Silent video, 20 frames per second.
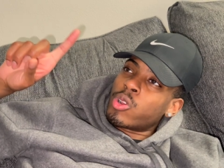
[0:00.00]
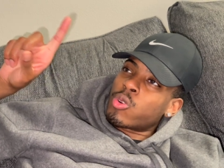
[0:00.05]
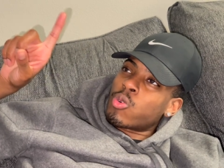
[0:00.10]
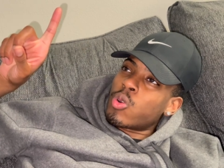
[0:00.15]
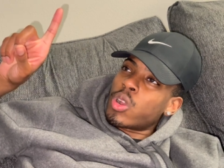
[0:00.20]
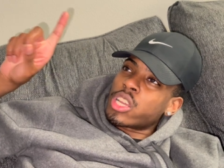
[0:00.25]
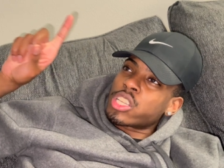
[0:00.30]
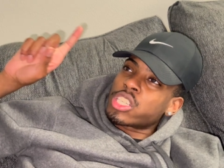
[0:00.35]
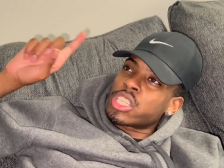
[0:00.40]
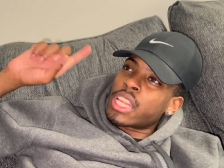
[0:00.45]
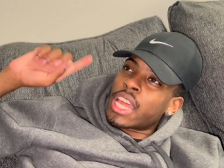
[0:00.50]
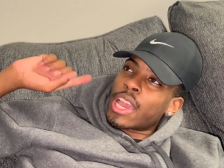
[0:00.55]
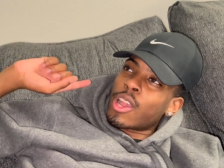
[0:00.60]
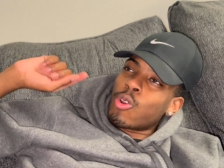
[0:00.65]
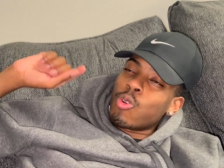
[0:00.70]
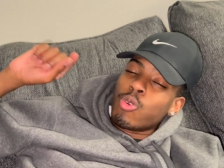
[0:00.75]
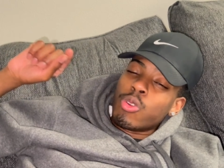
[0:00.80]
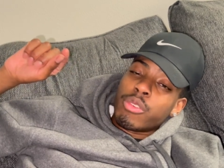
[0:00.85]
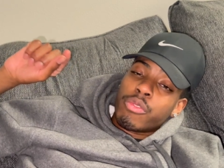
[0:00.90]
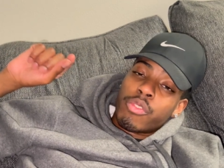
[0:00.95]
question. Like,
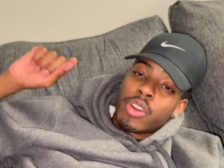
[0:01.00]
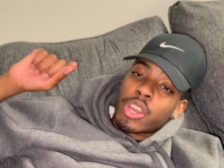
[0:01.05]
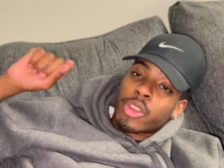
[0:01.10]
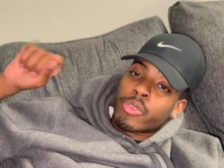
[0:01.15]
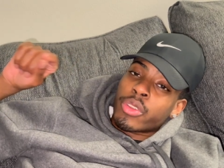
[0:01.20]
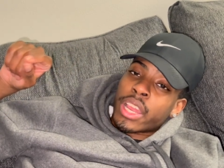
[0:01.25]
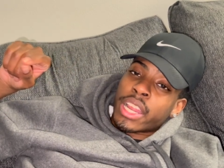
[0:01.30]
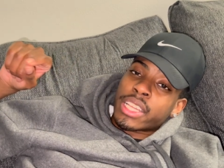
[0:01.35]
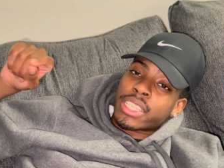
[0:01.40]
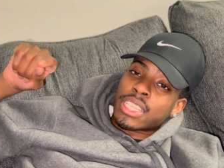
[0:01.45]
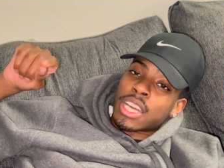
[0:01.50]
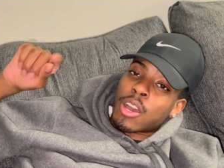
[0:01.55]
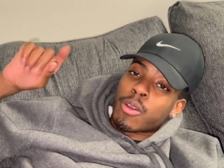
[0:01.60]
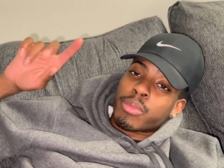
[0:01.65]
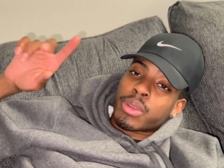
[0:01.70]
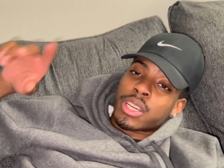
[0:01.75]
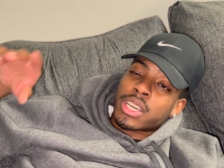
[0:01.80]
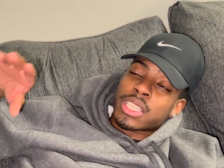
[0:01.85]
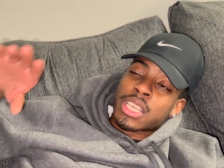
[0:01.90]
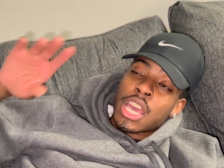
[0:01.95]
who the fuck created Saw?
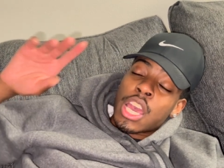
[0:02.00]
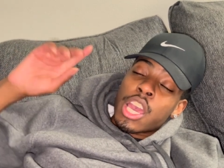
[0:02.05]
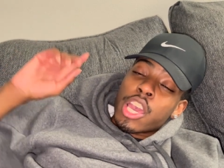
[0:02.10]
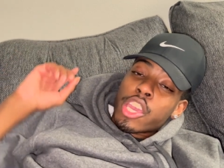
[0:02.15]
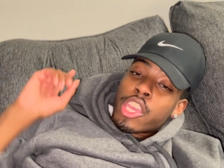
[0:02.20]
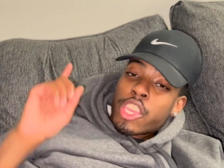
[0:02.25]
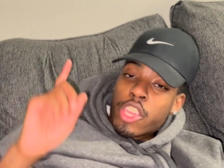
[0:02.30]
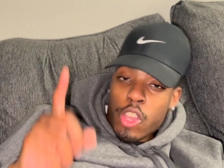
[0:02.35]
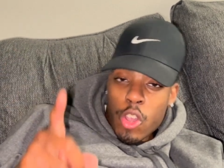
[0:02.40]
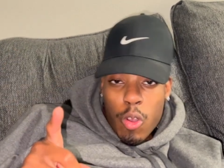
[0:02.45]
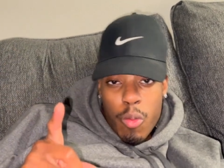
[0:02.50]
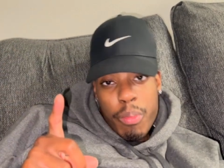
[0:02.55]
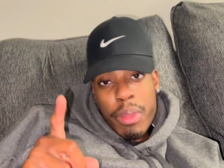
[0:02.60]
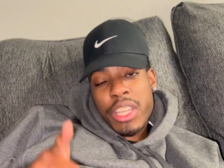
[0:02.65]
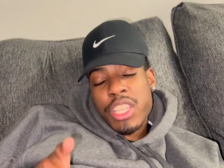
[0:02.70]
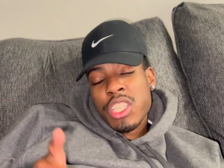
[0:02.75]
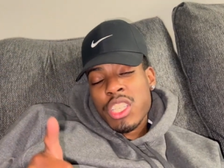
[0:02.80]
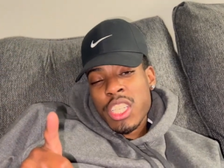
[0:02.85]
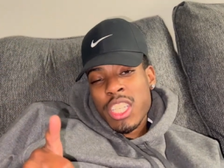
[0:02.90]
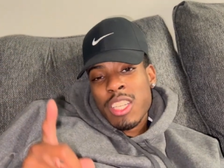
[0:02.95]
Because you
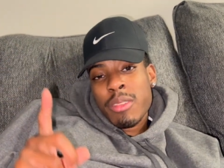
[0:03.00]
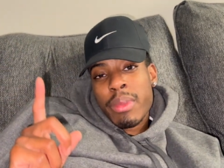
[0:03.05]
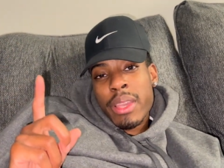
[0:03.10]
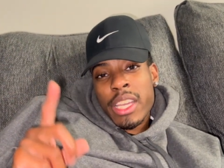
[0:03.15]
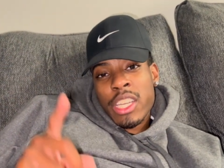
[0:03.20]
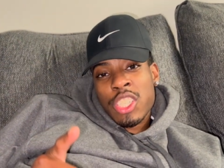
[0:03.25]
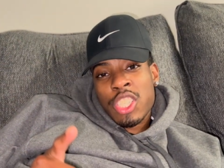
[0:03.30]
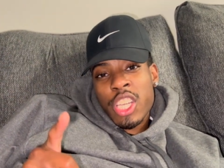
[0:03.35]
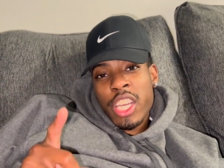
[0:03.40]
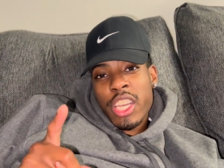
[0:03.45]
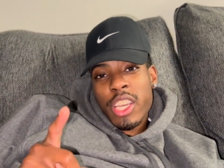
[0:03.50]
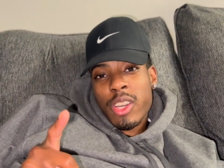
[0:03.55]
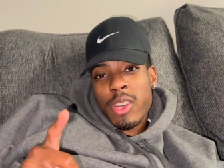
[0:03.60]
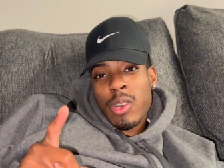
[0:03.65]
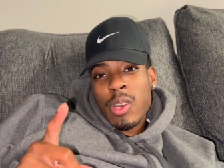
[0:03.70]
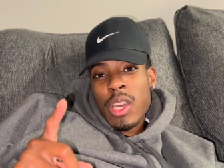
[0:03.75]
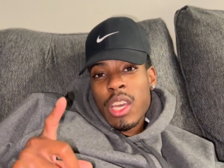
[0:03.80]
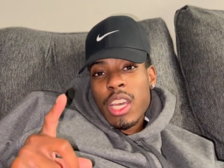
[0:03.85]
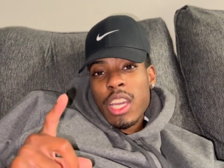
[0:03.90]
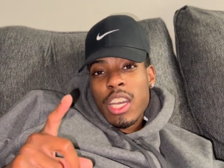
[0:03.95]
bitches need to be in jail.